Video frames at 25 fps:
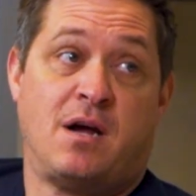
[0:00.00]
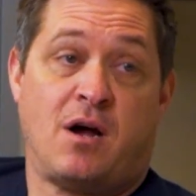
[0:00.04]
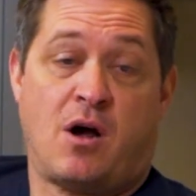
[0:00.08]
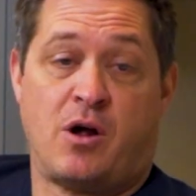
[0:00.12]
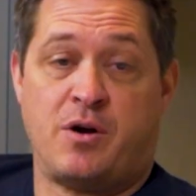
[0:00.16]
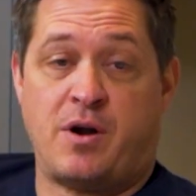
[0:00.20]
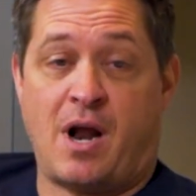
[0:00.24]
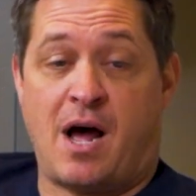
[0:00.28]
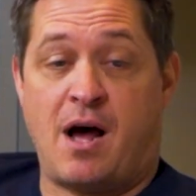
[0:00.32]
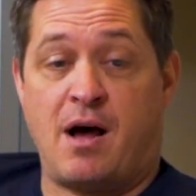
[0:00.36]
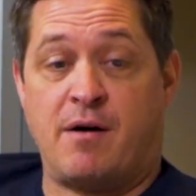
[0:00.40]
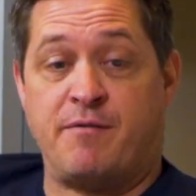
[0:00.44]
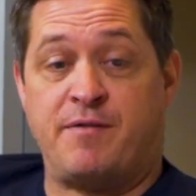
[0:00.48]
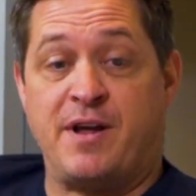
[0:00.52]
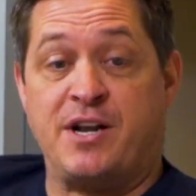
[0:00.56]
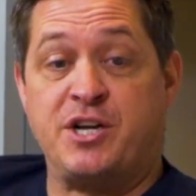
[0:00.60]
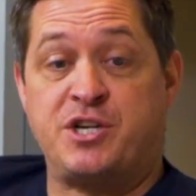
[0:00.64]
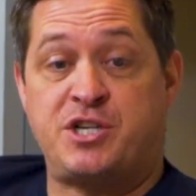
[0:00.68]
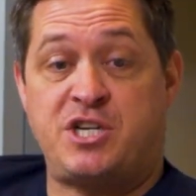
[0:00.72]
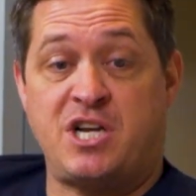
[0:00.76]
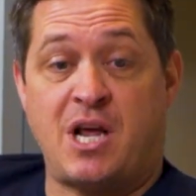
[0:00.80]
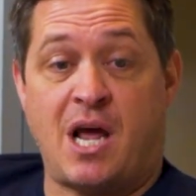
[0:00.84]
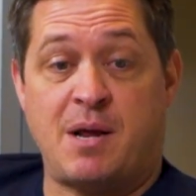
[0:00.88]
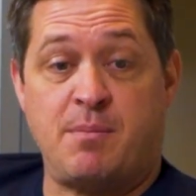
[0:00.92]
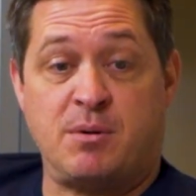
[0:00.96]
Are now
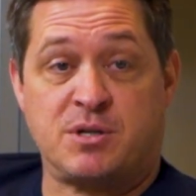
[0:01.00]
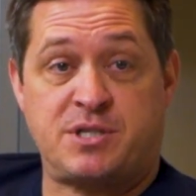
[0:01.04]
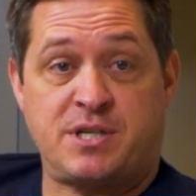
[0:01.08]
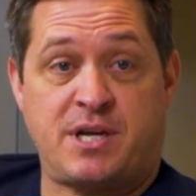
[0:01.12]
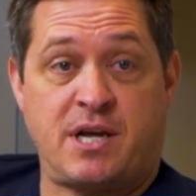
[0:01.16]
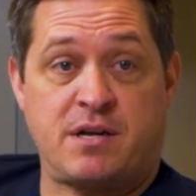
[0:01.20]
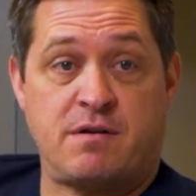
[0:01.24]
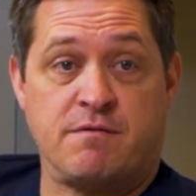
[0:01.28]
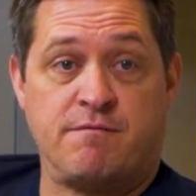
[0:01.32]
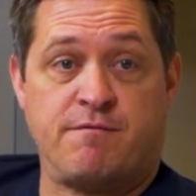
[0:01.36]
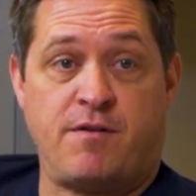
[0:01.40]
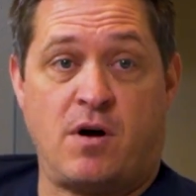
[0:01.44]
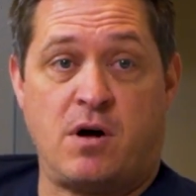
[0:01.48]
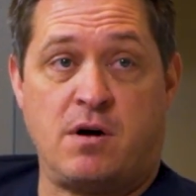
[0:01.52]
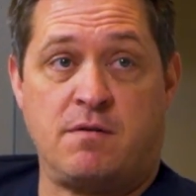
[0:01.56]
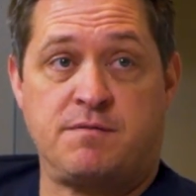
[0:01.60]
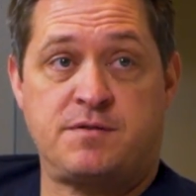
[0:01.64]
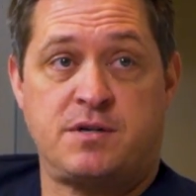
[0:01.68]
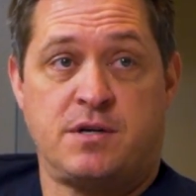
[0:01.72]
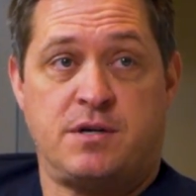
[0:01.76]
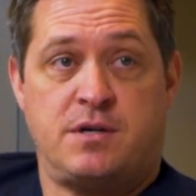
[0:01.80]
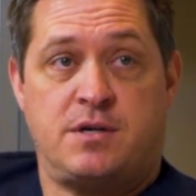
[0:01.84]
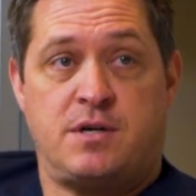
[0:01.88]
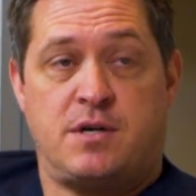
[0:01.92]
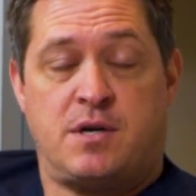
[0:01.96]
eventually able to get
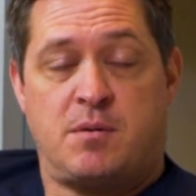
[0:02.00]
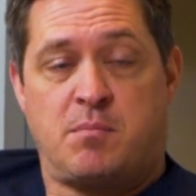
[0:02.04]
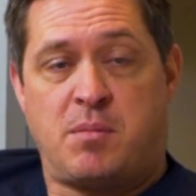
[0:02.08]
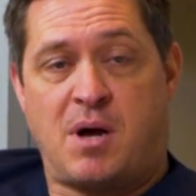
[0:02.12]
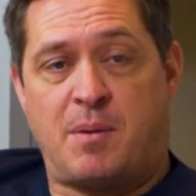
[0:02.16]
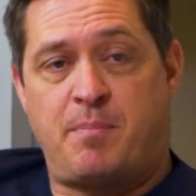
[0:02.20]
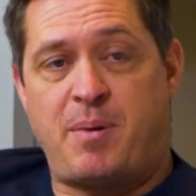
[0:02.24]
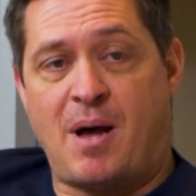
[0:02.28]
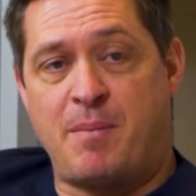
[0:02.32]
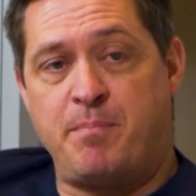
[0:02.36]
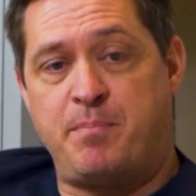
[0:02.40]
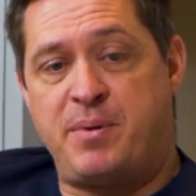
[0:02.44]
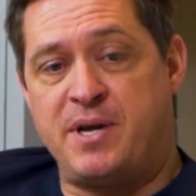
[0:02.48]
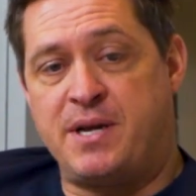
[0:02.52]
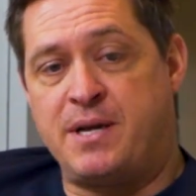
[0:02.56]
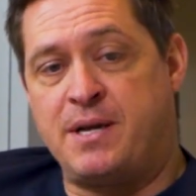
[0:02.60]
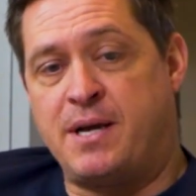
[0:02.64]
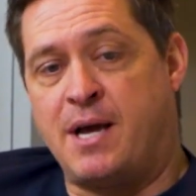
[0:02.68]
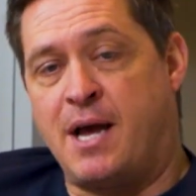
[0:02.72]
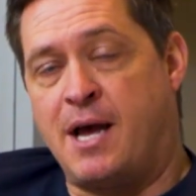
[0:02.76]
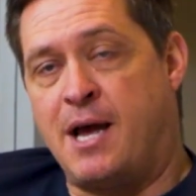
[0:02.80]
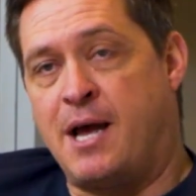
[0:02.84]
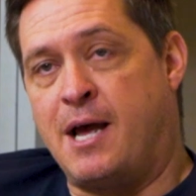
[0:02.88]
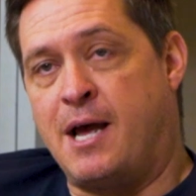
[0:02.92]
involved by pumping